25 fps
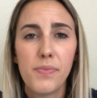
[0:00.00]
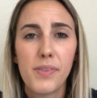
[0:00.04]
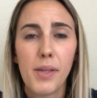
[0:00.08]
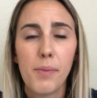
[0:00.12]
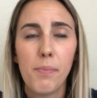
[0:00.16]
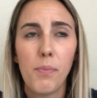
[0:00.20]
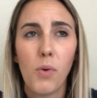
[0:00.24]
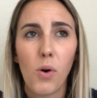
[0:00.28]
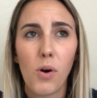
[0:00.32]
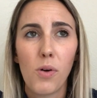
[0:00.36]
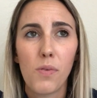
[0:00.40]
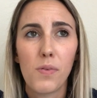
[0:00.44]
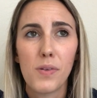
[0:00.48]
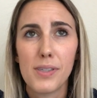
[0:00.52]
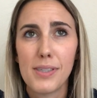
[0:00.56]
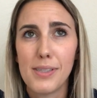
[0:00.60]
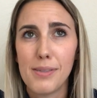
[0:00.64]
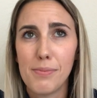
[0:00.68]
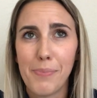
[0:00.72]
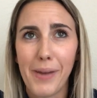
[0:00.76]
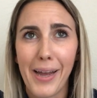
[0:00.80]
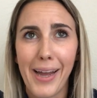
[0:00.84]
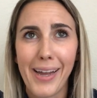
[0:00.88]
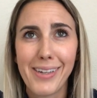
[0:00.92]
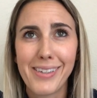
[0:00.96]
more
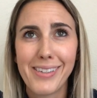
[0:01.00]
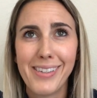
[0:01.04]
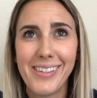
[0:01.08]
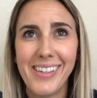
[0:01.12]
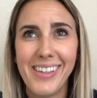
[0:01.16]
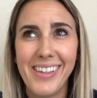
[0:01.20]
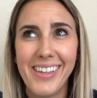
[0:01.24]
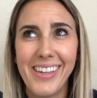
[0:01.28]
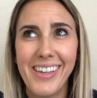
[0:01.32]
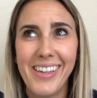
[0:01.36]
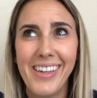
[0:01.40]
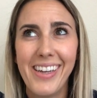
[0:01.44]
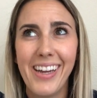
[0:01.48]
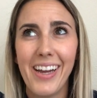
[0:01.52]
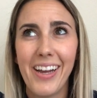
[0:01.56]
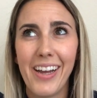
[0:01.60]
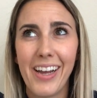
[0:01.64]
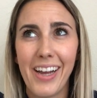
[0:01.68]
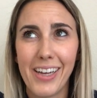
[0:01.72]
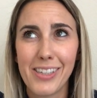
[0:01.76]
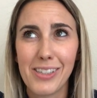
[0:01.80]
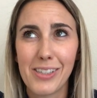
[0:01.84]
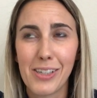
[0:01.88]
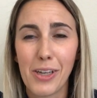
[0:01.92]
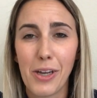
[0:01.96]
respect
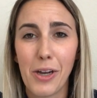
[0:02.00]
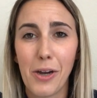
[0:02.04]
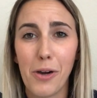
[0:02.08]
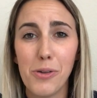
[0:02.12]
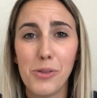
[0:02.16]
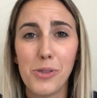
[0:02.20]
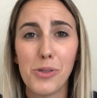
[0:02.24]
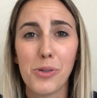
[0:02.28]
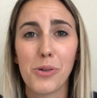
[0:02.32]
as a coach,